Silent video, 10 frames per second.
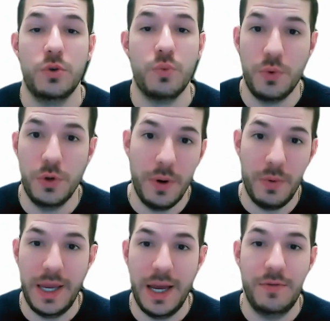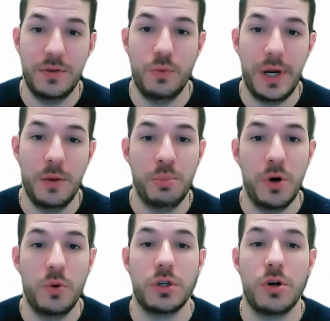So you really have to weigh the
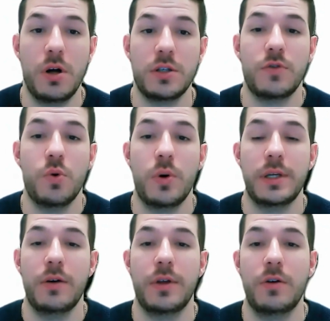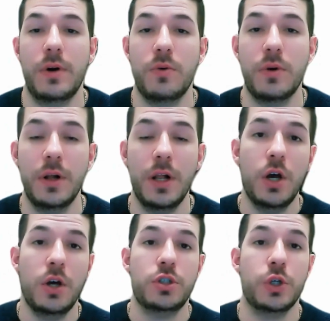pros and cons of going down that route.
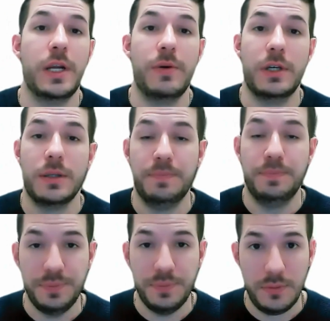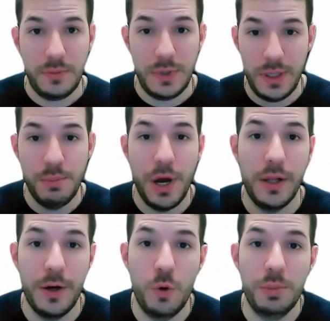So anyways,
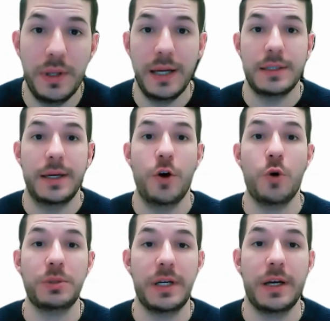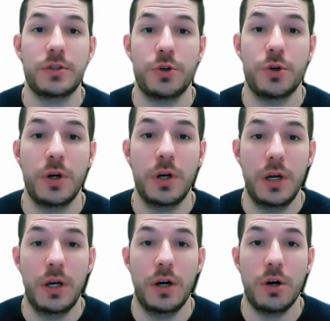Mel, I hope that helped
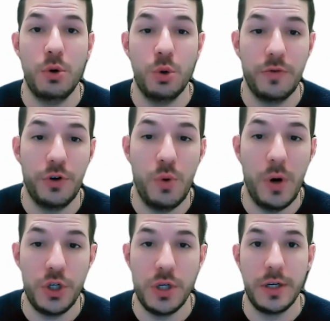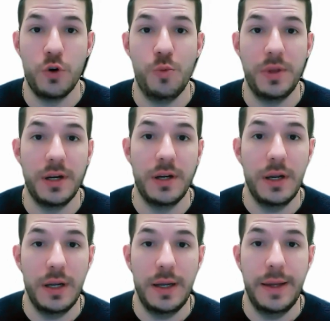answer all of your questions. I hope that
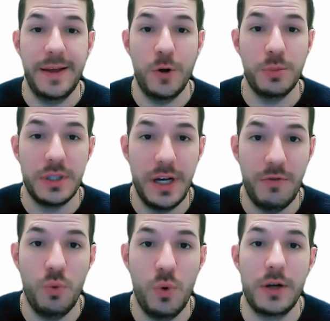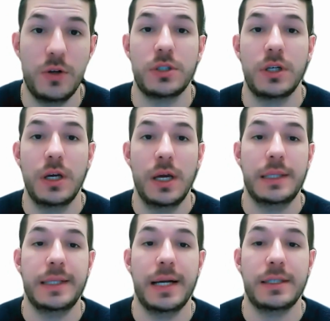helps everyone else
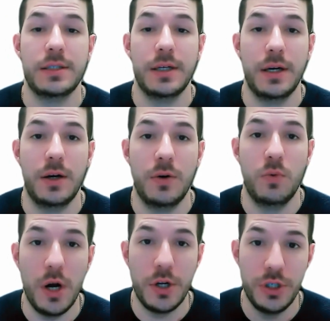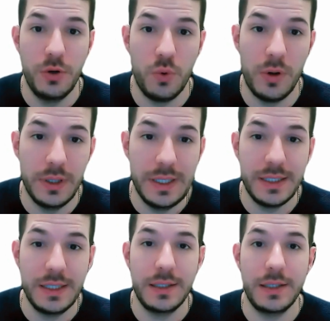that's watching or
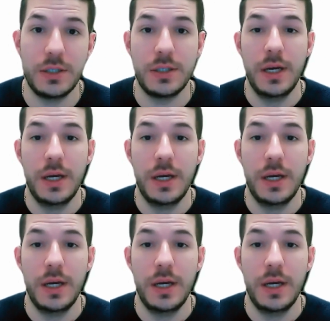listening to this.